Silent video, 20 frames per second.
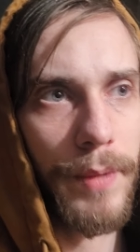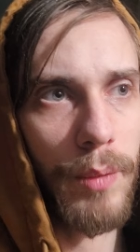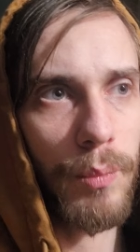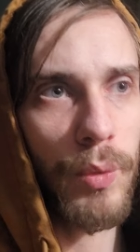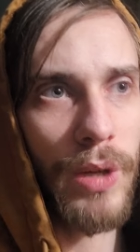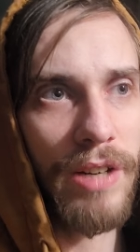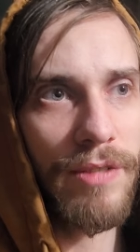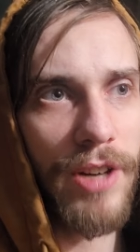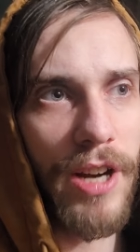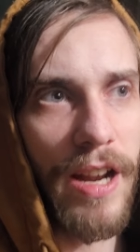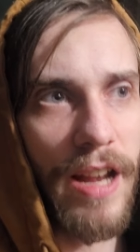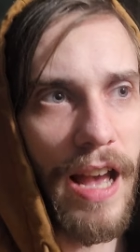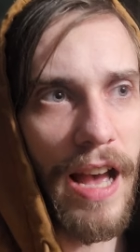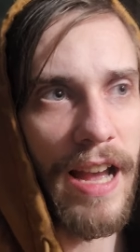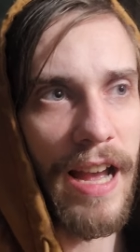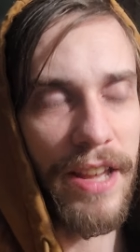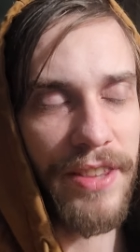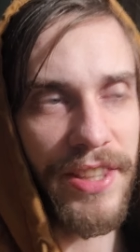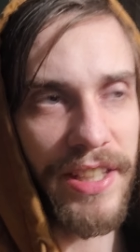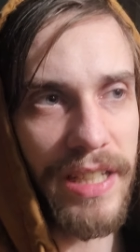whenever
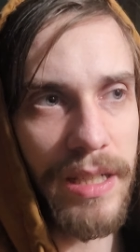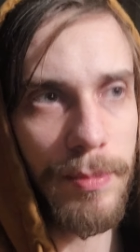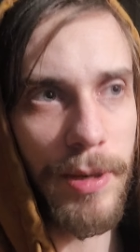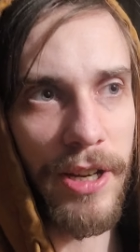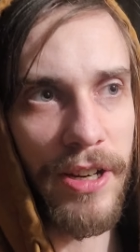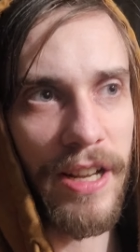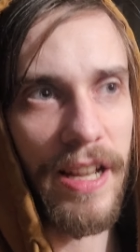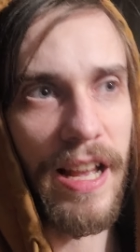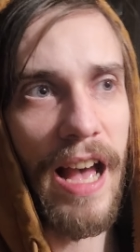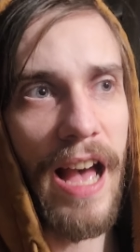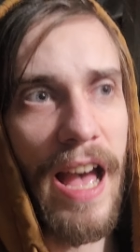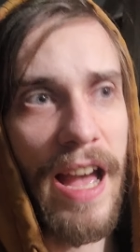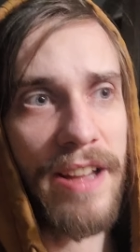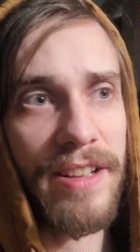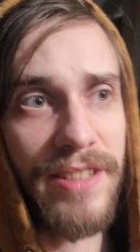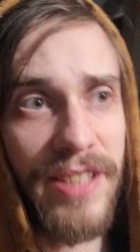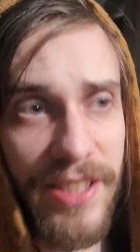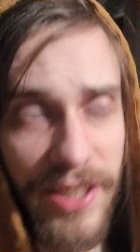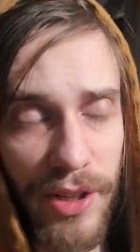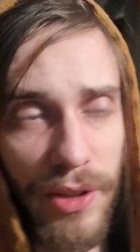I think about it, I
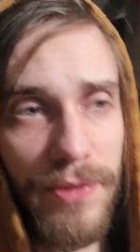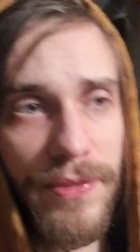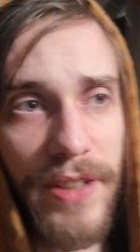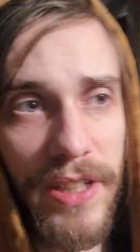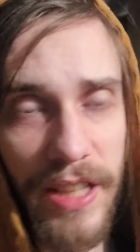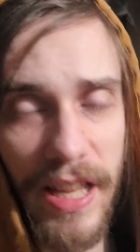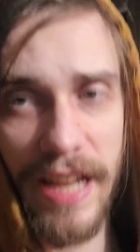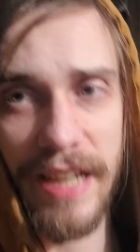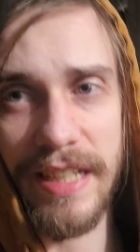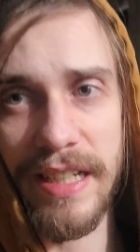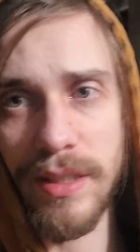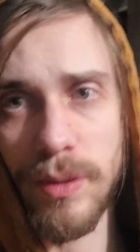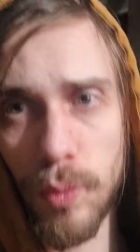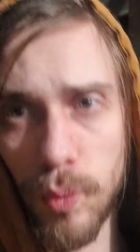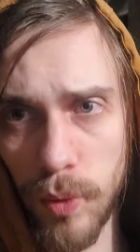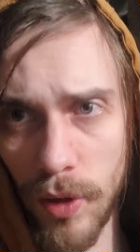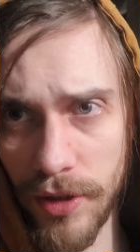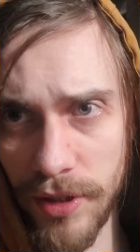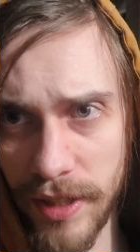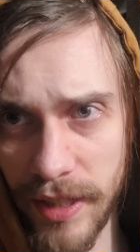still feel like it's
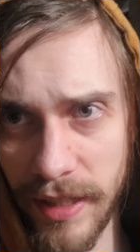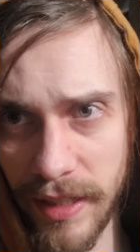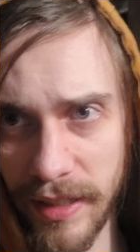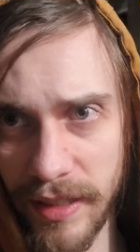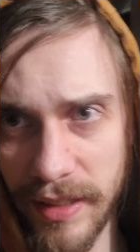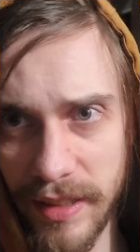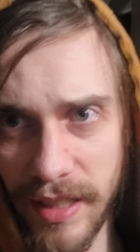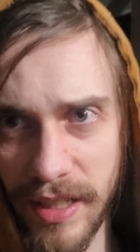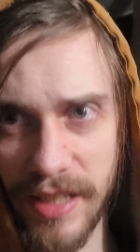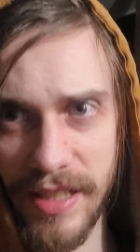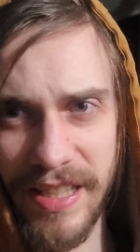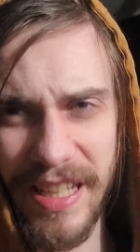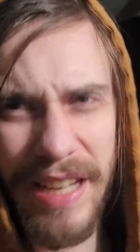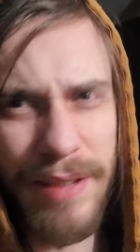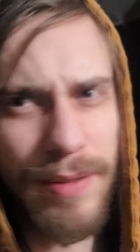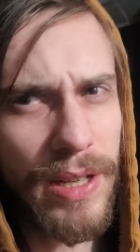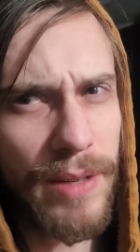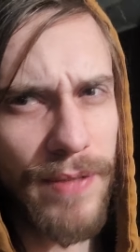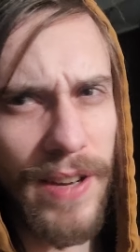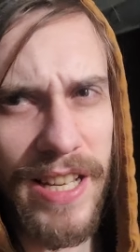worth it. Because
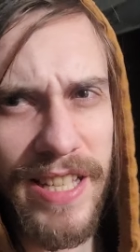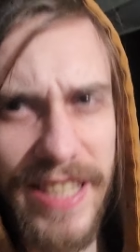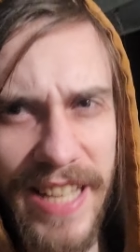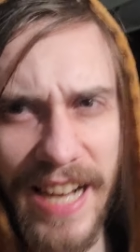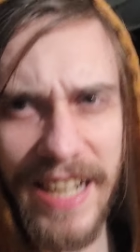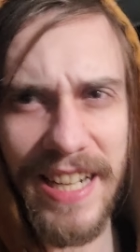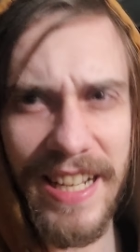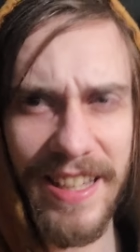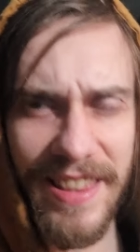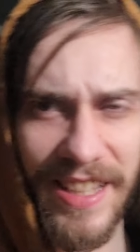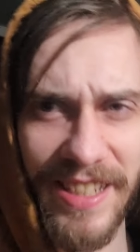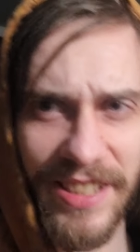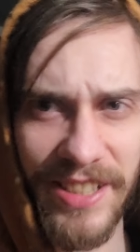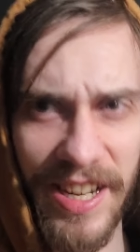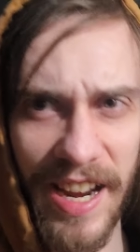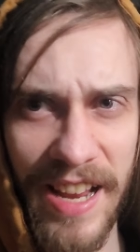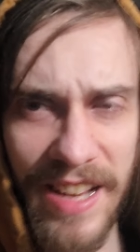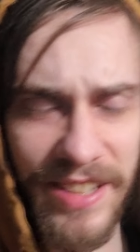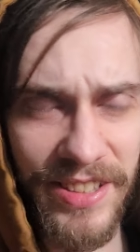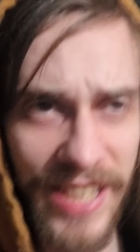even if I stayed at the
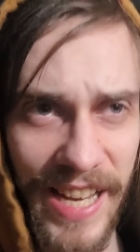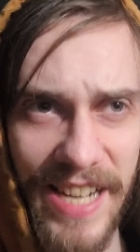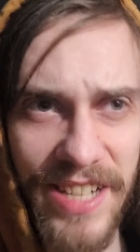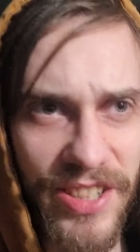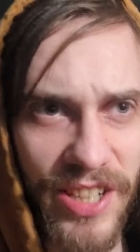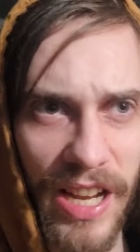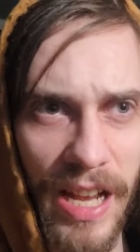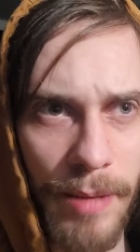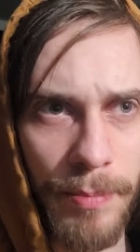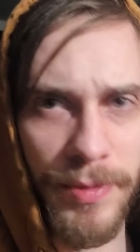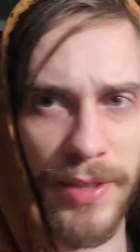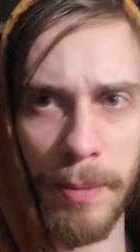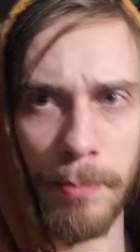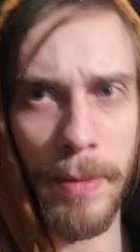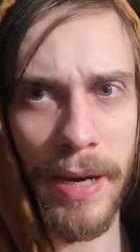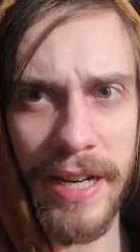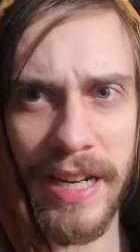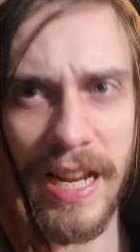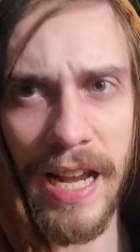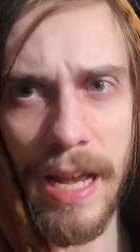day job, the
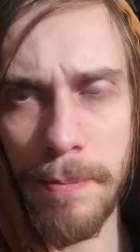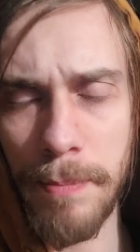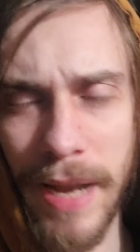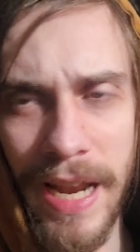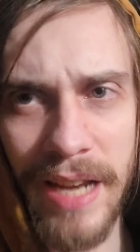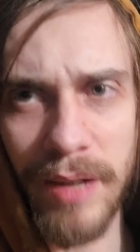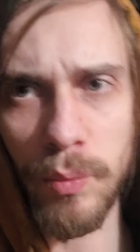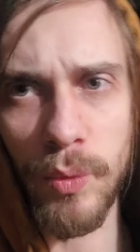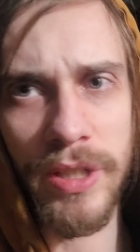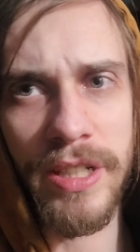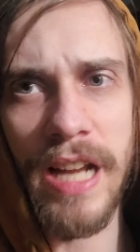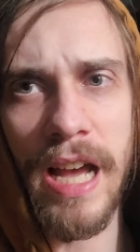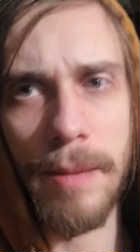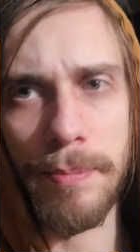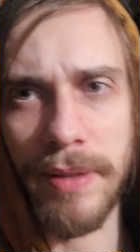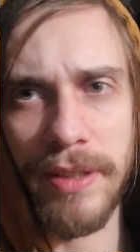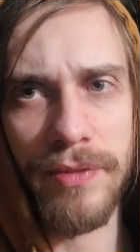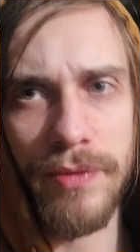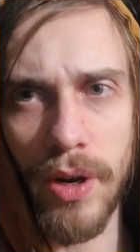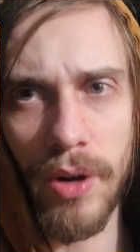money I made would not
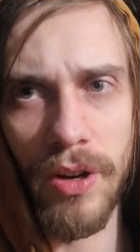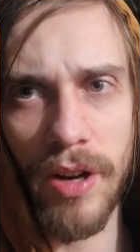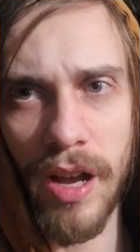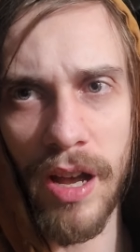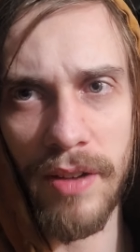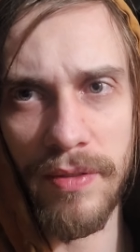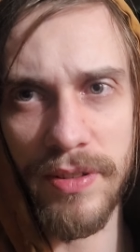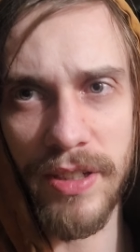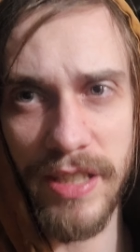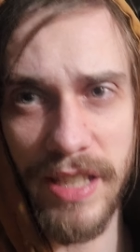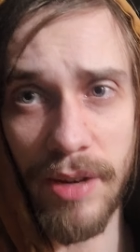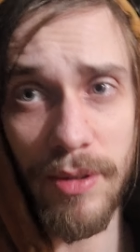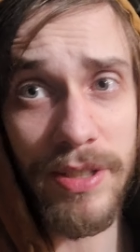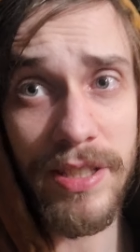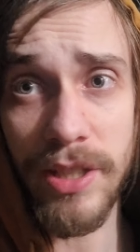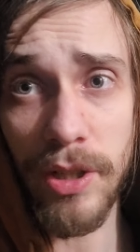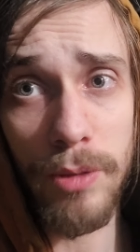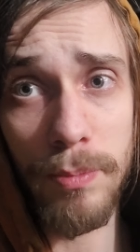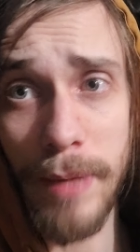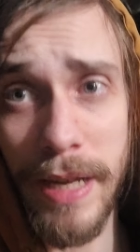be far off. Because I was
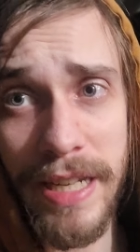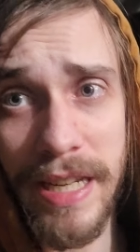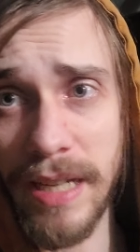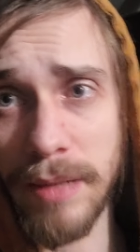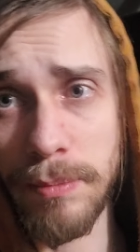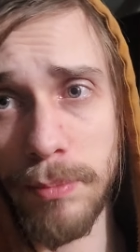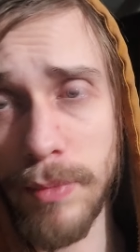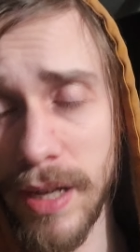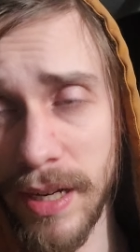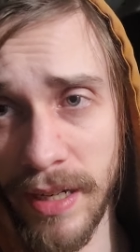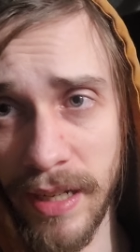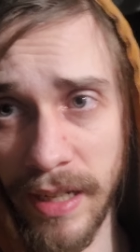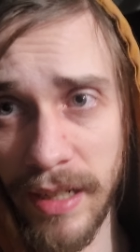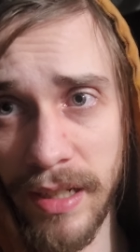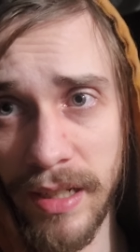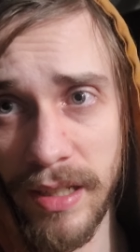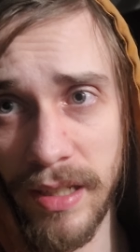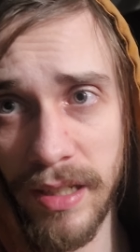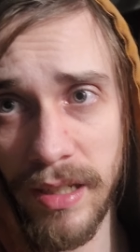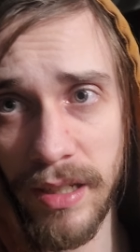still making money
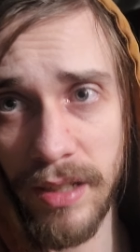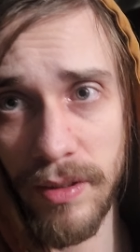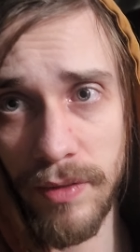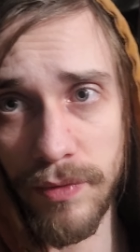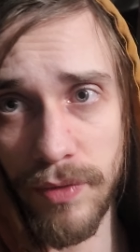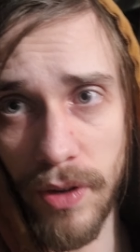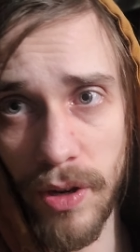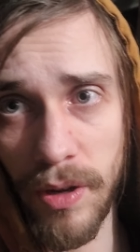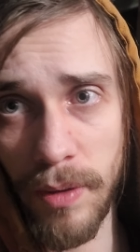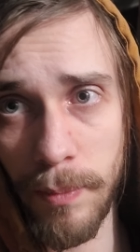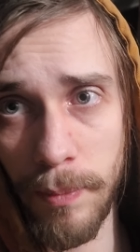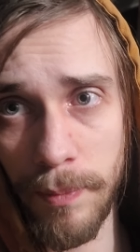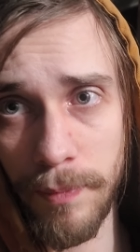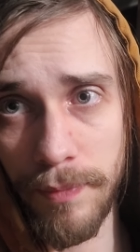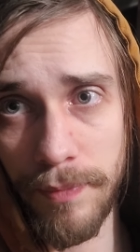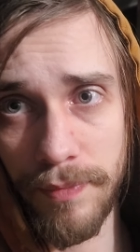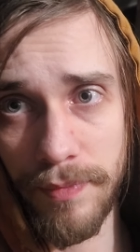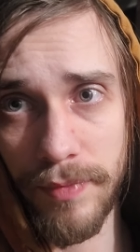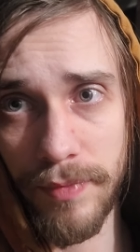from